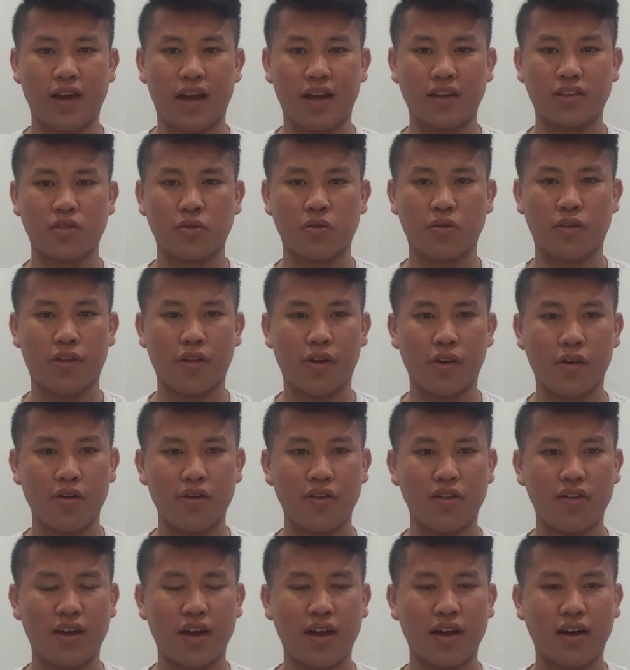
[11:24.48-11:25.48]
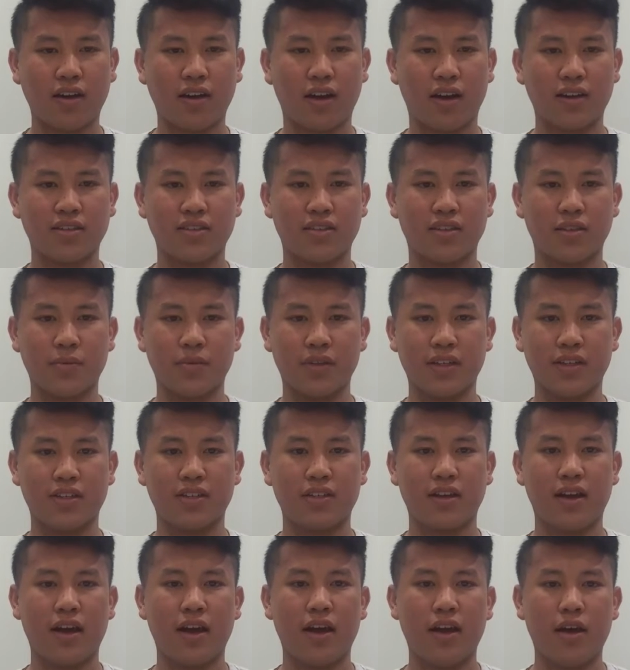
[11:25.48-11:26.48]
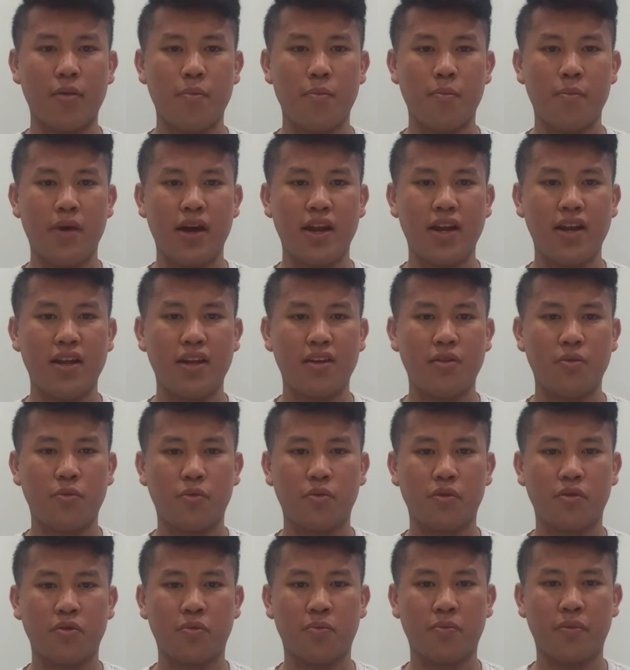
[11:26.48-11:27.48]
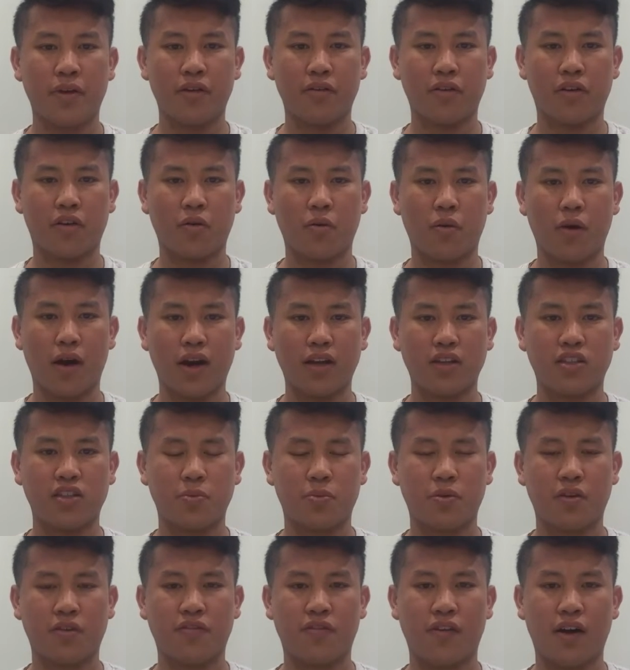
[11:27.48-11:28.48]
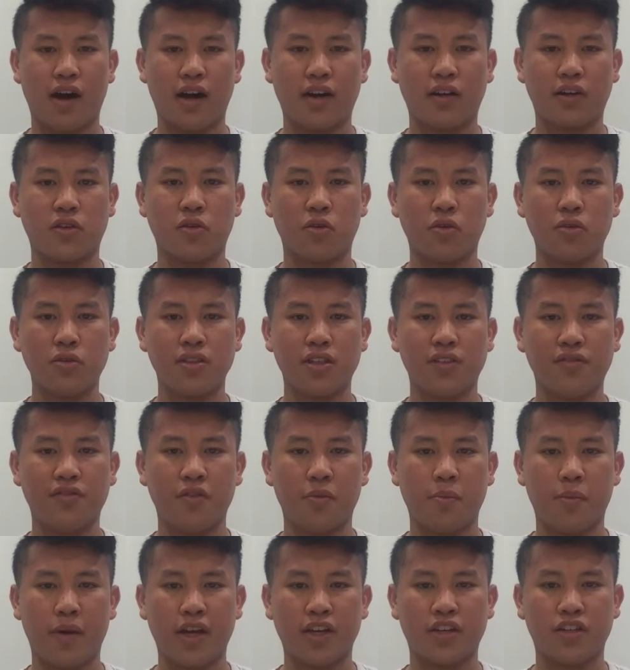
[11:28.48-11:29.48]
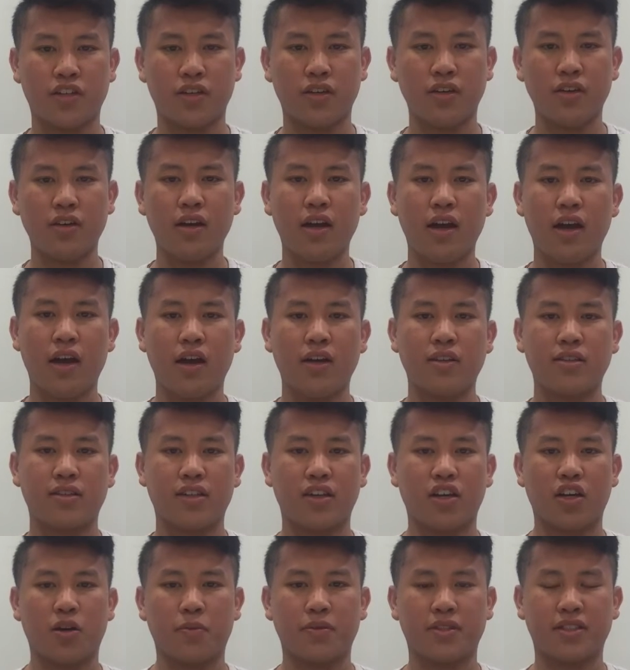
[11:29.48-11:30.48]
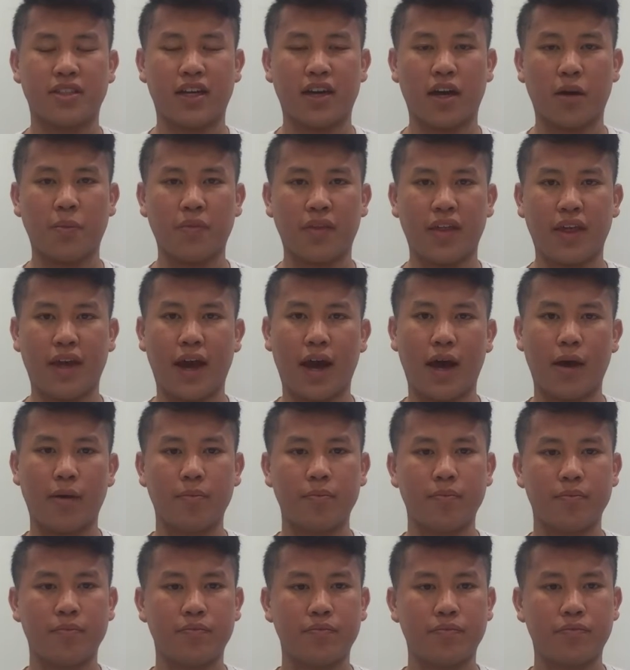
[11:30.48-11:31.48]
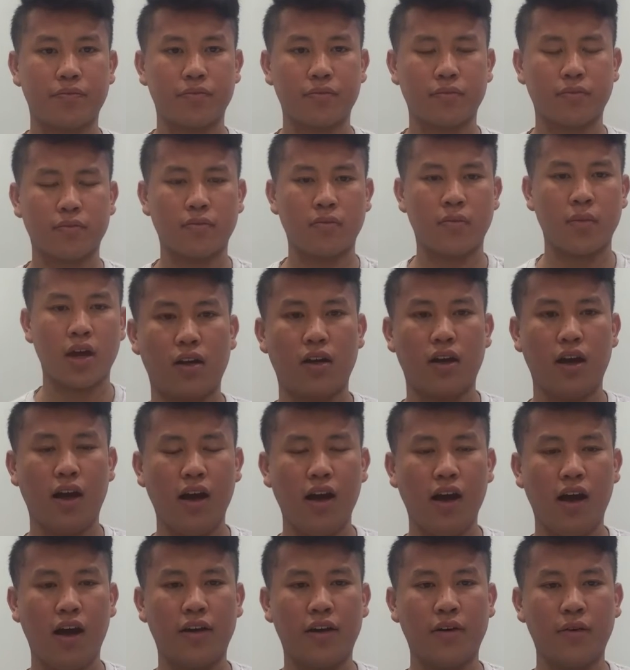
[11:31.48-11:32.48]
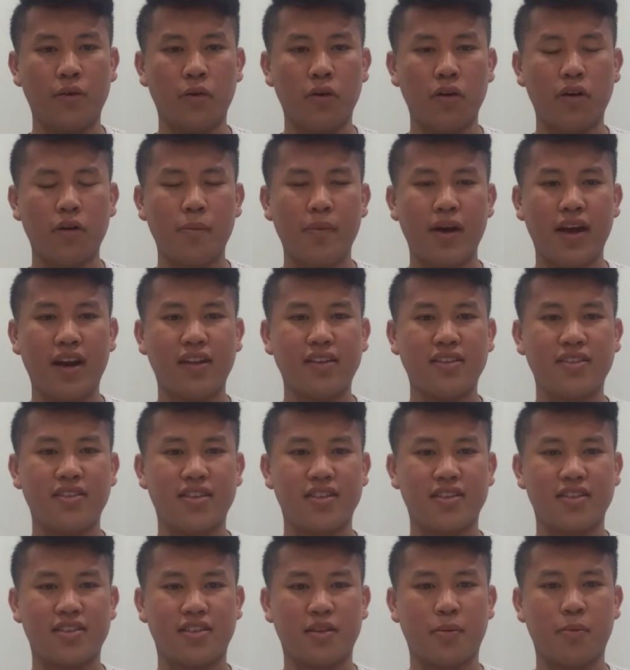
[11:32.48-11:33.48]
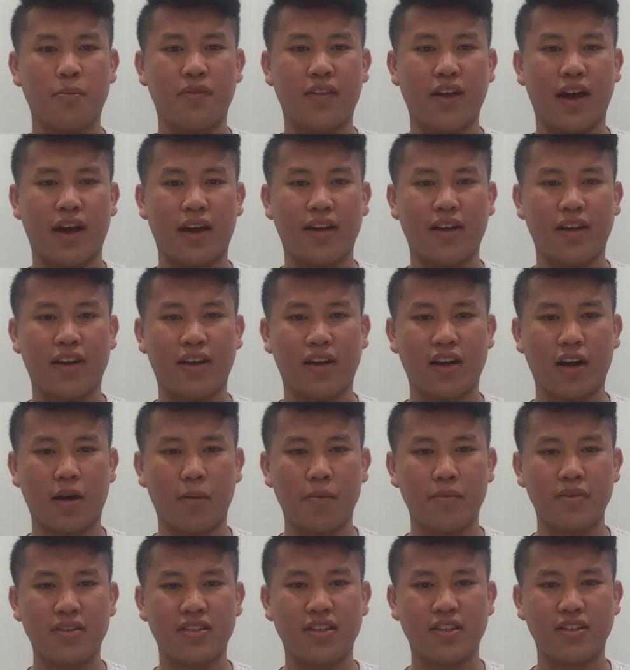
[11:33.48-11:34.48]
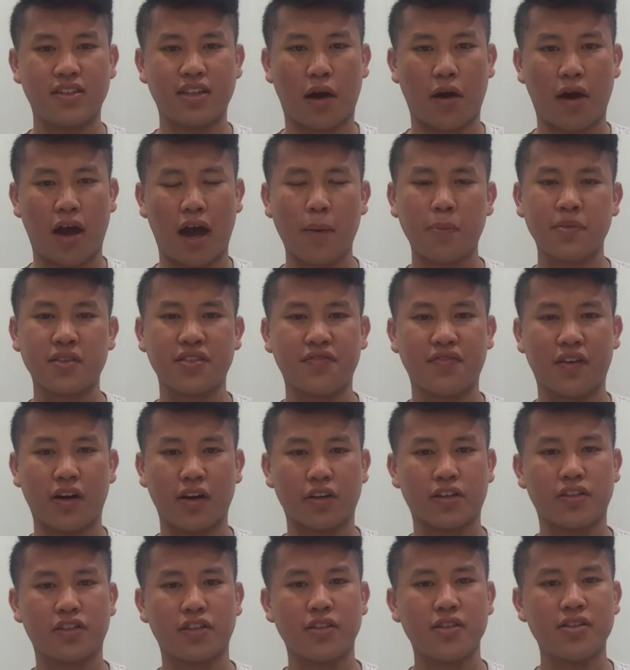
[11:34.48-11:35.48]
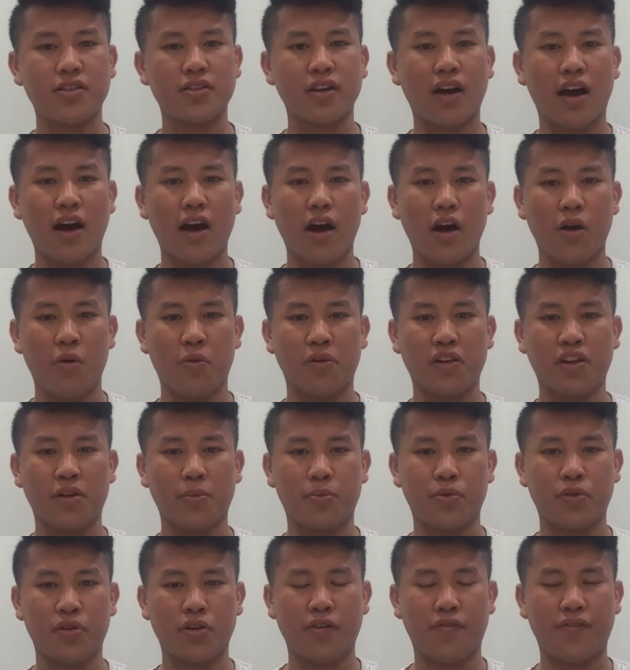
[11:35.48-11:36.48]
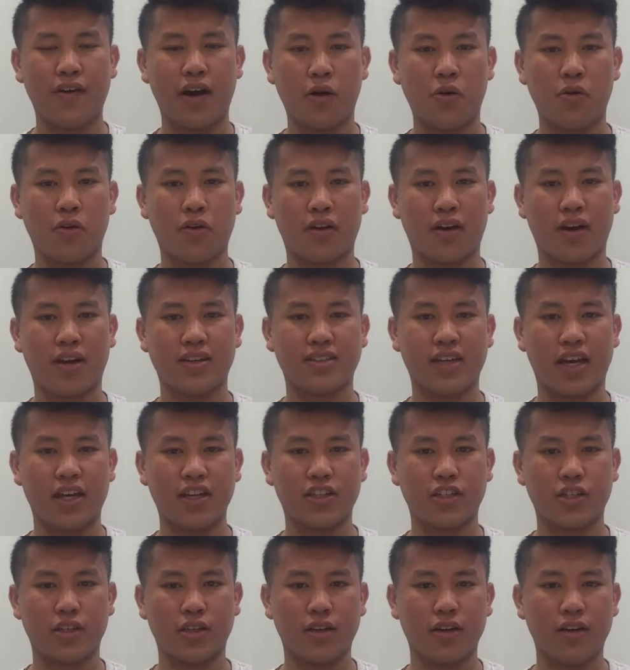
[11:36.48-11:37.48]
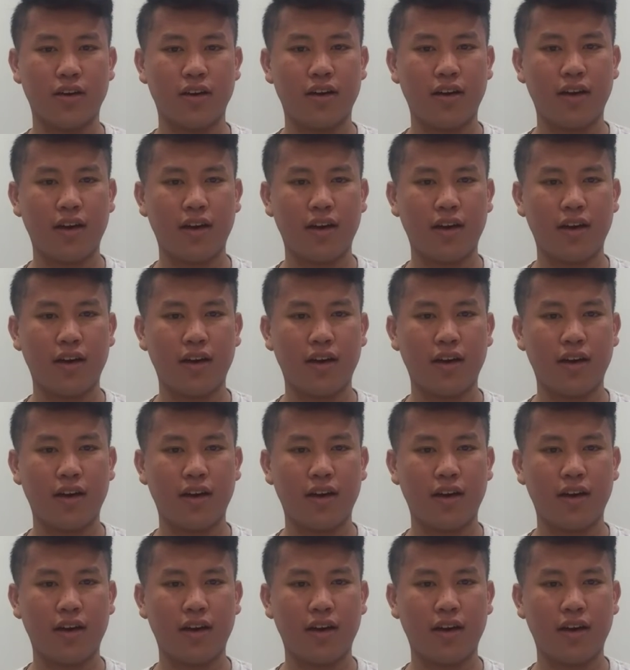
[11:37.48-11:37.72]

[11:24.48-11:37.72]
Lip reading: as although they are customers, many will be required to provide course information to help set up the app. An automated system that encompasses our app's functions will improve our organization.